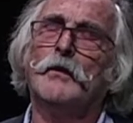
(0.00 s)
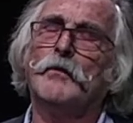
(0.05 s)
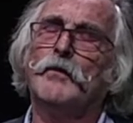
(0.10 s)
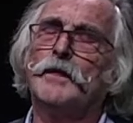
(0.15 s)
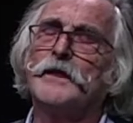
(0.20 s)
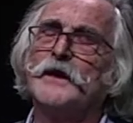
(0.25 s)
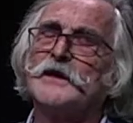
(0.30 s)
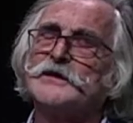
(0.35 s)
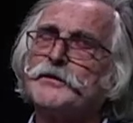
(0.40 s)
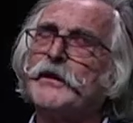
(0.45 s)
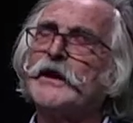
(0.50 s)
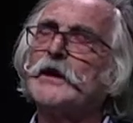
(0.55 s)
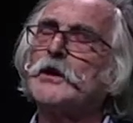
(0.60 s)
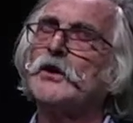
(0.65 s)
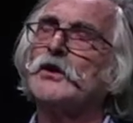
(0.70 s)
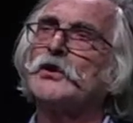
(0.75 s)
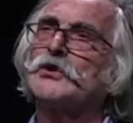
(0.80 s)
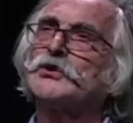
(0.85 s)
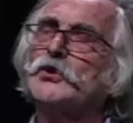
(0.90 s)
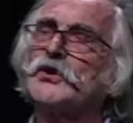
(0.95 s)
a speaker
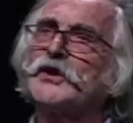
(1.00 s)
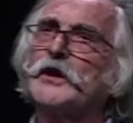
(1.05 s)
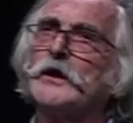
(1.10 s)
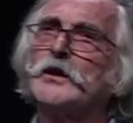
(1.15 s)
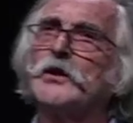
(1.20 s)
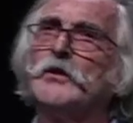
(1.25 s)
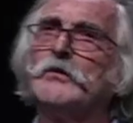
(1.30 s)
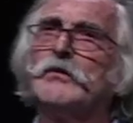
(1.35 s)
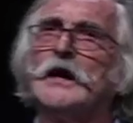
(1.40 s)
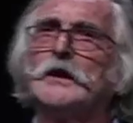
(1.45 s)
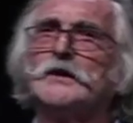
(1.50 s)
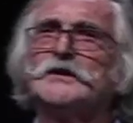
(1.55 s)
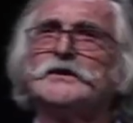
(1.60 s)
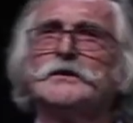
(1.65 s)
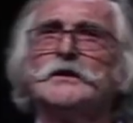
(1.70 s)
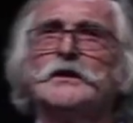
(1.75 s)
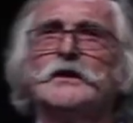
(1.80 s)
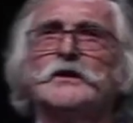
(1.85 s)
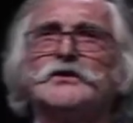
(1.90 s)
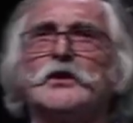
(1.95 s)
talking about
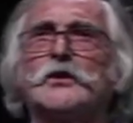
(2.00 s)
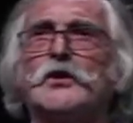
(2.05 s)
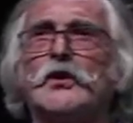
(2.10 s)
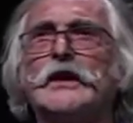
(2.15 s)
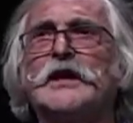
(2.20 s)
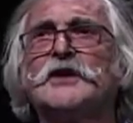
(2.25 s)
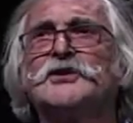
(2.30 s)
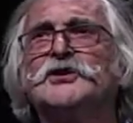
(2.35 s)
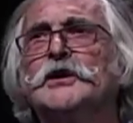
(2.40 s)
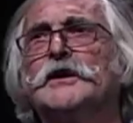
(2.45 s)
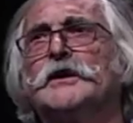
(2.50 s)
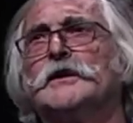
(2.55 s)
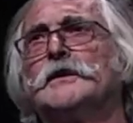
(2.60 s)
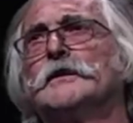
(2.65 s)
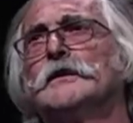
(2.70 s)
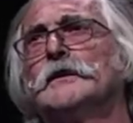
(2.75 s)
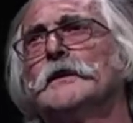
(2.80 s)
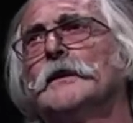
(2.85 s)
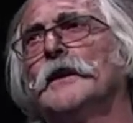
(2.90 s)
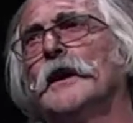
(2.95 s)
the collagen
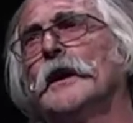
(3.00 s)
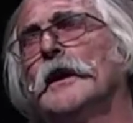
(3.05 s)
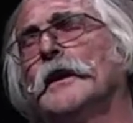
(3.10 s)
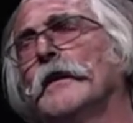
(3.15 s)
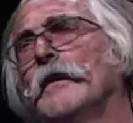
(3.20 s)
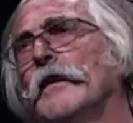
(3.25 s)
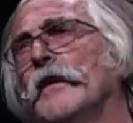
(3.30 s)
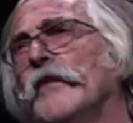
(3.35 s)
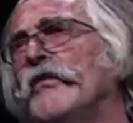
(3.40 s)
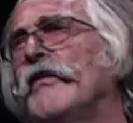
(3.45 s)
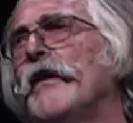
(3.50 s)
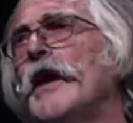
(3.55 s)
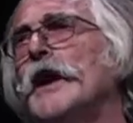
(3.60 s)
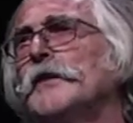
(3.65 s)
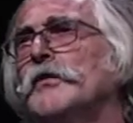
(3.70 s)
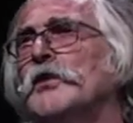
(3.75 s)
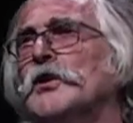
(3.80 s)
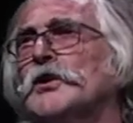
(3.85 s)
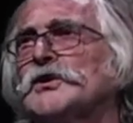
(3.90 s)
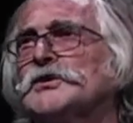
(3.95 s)

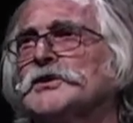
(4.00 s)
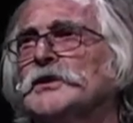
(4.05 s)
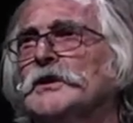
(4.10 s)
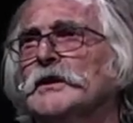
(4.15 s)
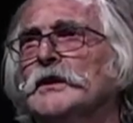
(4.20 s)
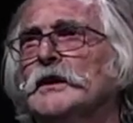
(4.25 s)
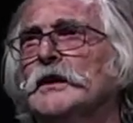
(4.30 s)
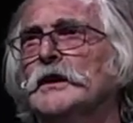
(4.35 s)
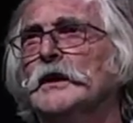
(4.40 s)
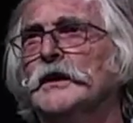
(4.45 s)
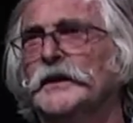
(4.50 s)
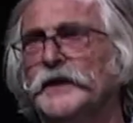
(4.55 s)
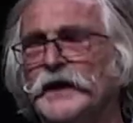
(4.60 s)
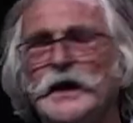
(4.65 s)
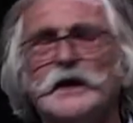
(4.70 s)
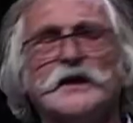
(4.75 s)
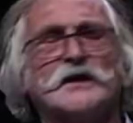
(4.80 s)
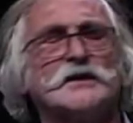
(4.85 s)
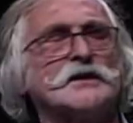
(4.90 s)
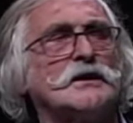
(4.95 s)
fibers.
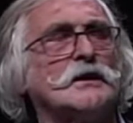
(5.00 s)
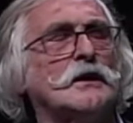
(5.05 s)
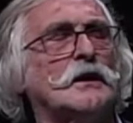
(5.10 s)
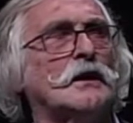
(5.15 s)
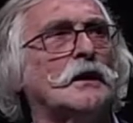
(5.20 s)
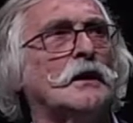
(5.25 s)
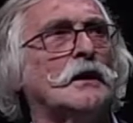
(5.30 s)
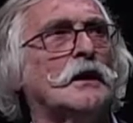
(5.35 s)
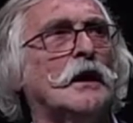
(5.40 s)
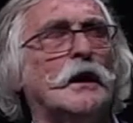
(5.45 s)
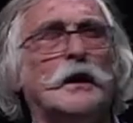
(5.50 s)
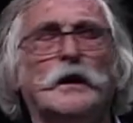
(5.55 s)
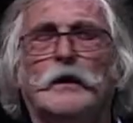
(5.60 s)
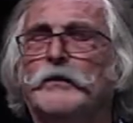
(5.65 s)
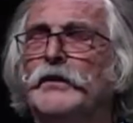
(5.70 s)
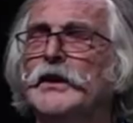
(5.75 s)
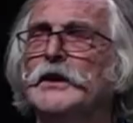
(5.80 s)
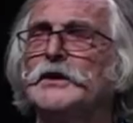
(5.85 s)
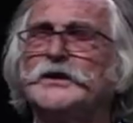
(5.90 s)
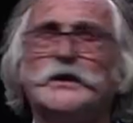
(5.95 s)
Yes,
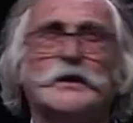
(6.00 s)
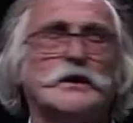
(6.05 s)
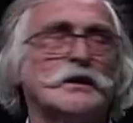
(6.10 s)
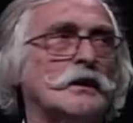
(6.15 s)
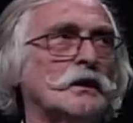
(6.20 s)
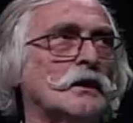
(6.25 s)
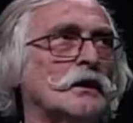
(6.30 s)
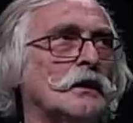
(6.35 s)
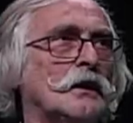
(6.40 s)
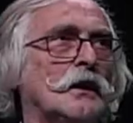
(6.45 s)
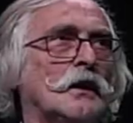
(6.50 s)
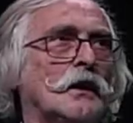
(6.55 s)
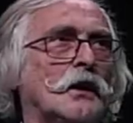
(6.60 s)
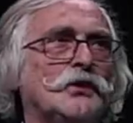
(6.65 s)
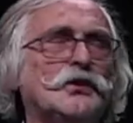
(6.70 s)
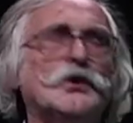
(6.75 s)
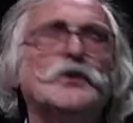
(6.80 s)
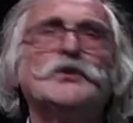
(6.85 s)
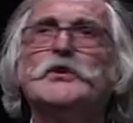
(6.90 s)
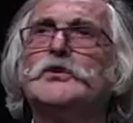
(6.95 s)
but do
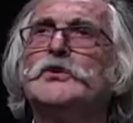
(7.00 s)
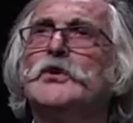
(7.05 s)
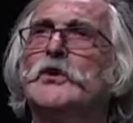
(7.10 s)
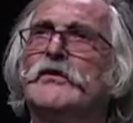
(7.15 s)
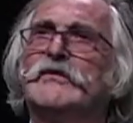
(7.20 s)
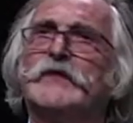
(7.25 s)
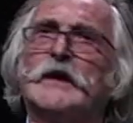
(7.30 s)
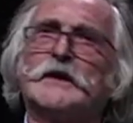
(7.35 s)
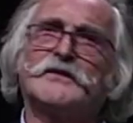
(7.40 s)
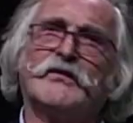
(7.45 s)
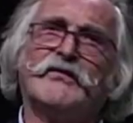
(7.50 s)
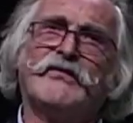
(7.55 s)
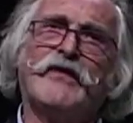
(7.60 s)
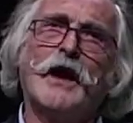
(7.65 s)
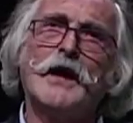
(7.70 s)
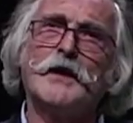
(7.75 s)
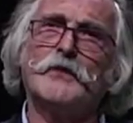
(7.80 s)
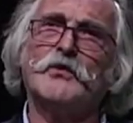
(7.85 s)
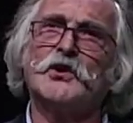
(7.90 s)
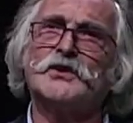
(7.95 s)
you know that
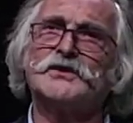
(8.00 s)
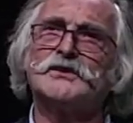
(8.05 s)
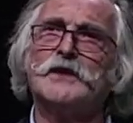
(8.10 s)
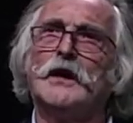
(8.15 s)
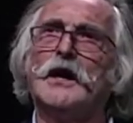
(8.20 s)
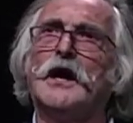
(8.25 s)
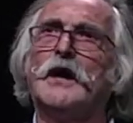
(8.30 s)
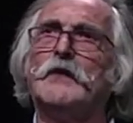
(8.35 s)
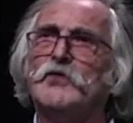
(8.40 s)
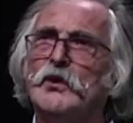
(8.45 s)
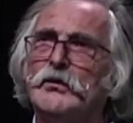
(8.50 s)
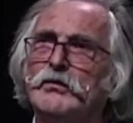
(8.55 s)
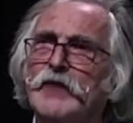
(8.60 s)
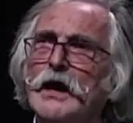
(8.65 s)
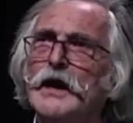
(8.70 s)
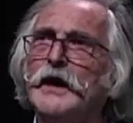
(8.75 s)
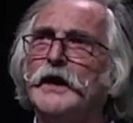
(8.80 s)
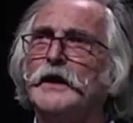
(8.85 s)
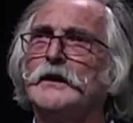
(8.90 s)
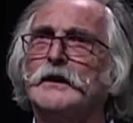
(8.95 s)
fibers are
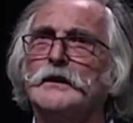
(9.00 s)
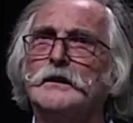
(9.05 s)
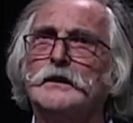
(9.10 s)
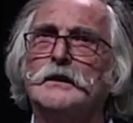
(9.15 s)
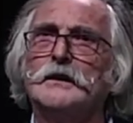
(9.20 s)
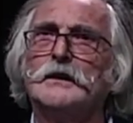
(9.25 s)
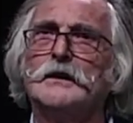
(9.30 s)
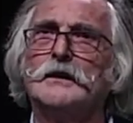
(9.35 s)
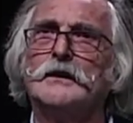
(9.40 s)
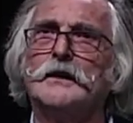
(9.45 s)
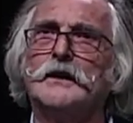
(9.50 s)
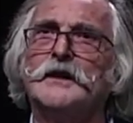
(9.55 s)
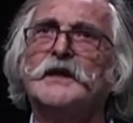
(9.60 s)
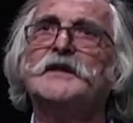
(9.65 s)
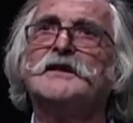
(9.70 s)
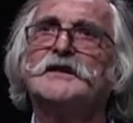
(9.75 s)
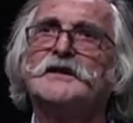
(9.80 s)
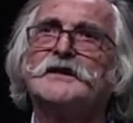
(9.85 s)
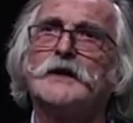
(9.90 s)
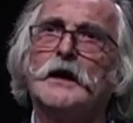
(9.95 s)
mobile
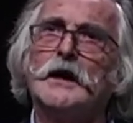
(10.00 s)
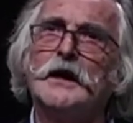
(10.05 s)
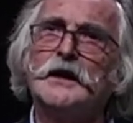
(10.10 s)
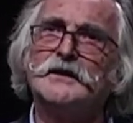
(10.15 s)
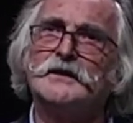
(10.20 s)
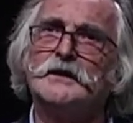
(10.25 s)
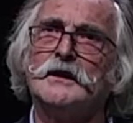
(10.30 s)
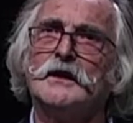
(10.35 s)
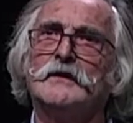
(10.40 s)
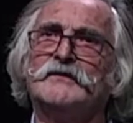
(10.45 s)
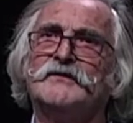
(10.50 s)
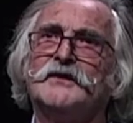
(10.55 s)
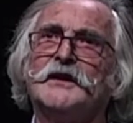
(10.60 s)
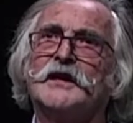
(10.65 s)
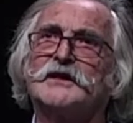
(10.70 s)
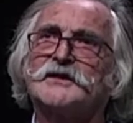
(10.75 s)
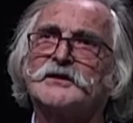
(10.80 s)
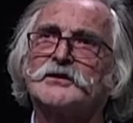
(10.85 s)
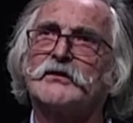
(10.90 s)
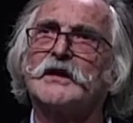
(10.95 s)
inside the
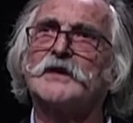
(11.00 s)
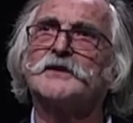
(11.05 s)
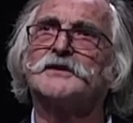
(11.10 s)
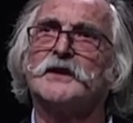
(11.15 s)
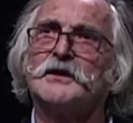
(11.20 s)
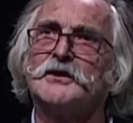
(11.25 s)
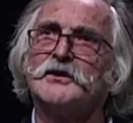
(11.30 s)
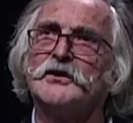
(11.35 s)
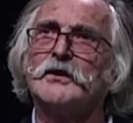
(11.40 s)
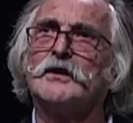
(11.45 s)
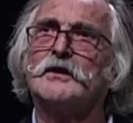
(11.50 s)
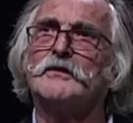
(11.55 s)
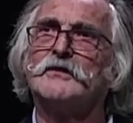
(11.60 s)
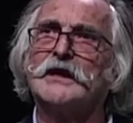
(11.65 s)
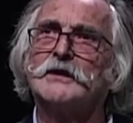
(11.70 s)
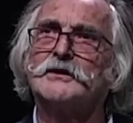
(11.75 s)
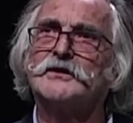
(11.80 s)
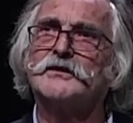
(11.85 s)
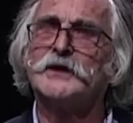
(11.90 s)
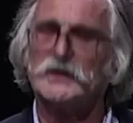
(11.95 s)
extracellular
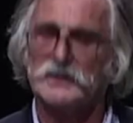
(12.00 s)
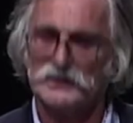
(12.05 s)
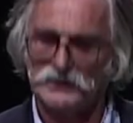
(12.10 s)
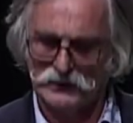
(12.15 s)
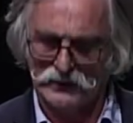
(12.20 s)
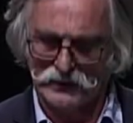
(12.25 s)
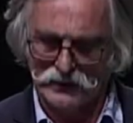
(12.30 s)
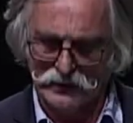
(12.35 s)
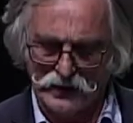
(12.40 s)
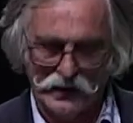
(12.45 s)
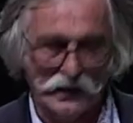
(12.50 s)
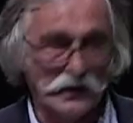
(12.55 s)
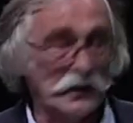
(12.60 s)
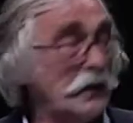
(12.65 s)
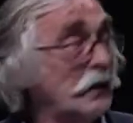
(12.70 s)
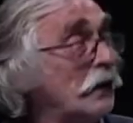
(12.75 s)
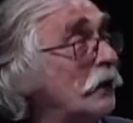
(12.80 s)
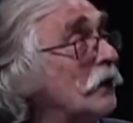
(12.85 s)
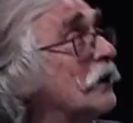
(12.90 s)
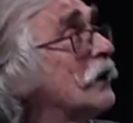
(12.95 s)
matrix?
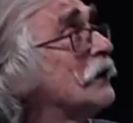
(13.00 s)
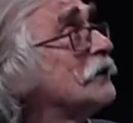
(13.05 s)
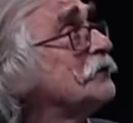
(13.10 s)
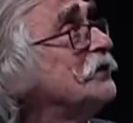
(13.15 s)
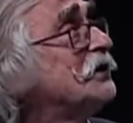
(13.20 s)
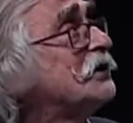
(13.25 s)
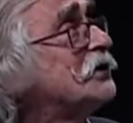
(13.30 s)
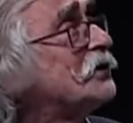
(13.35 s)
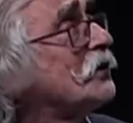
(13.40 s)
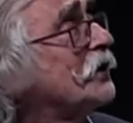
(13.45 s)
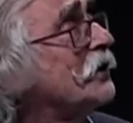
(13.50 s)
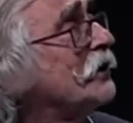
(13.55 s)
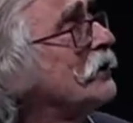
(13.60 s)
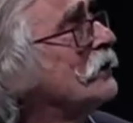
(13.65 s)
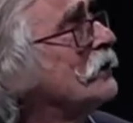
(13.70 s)
Let me show you.